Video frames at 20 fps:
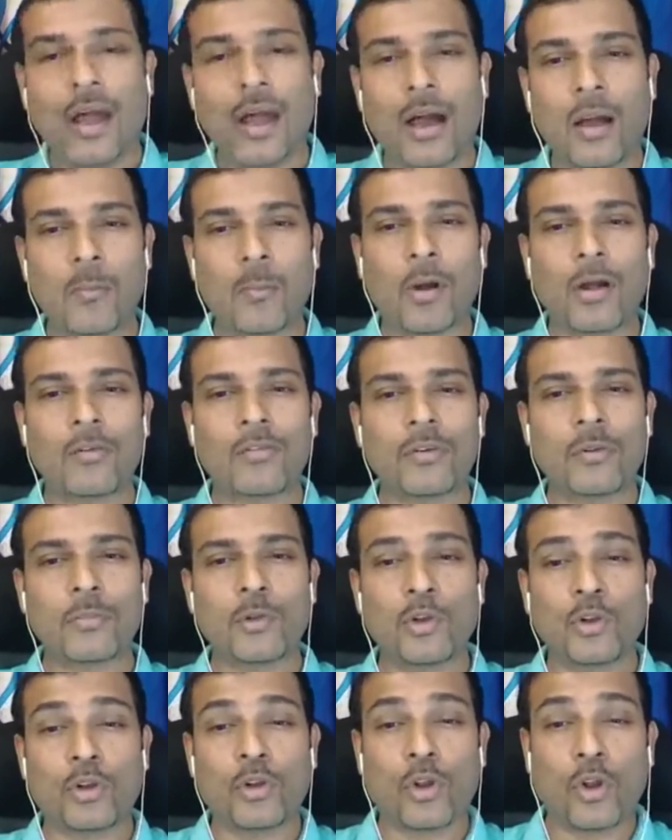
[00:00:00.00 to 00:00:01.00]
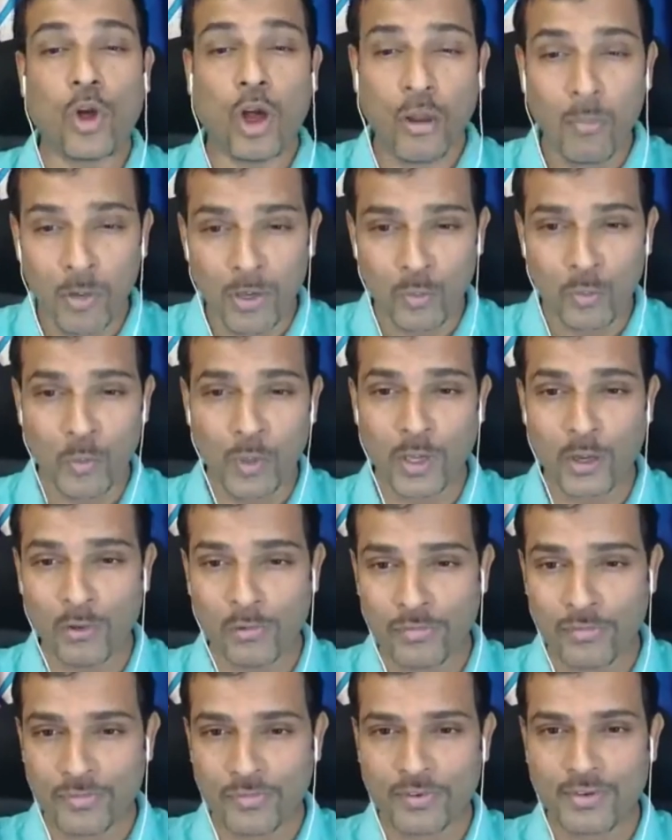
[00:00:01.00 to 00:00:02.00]
apart from your normal way
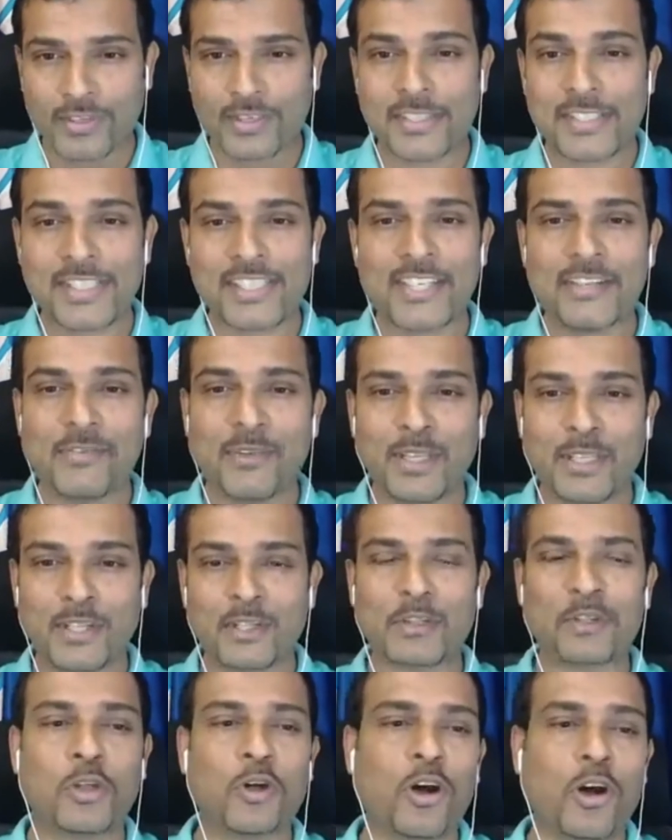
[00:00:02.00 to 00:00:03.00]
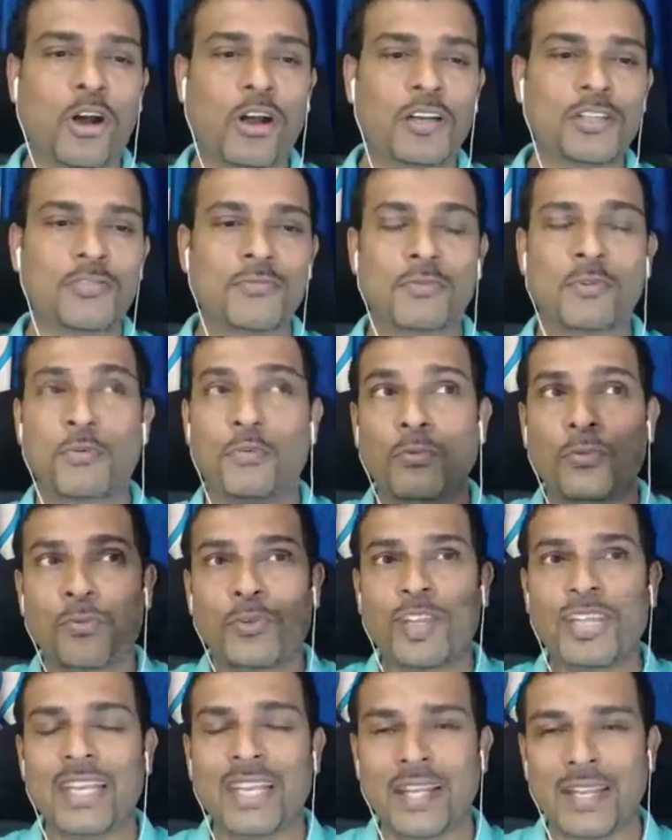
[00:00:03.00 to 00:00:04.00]
of receiving the thoughts, if you
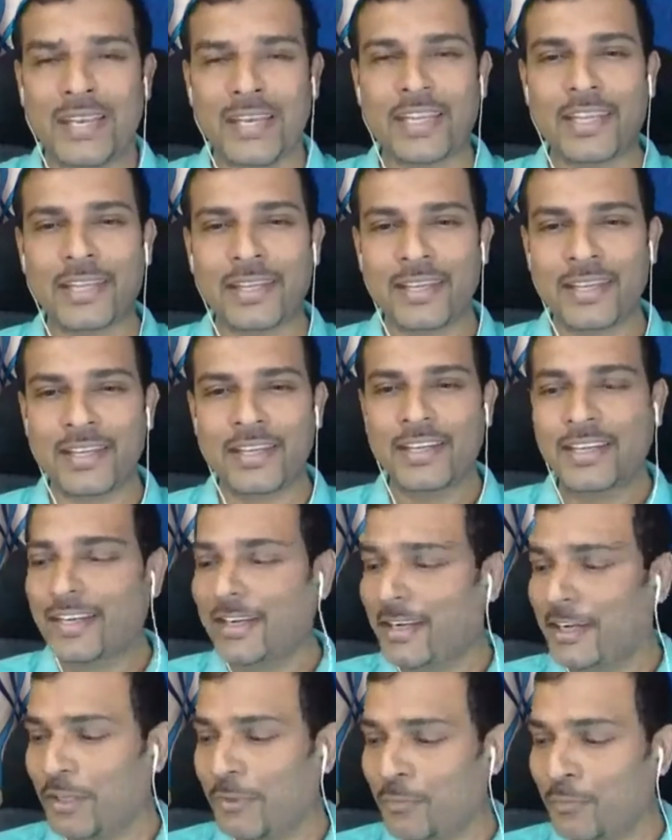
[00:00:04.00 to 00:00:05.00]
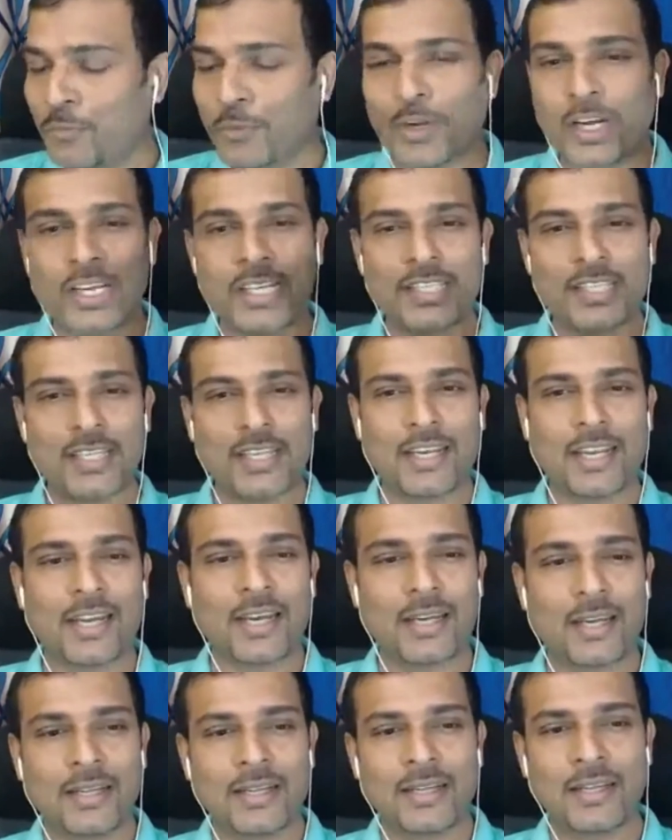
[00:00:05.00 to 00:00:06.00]
feel any difference in
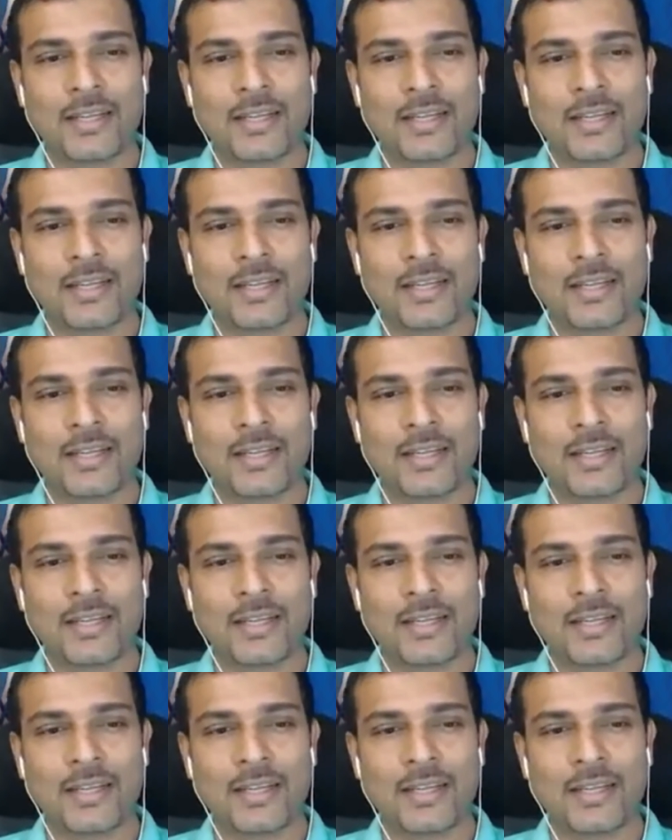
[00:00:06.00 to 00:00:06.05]
it,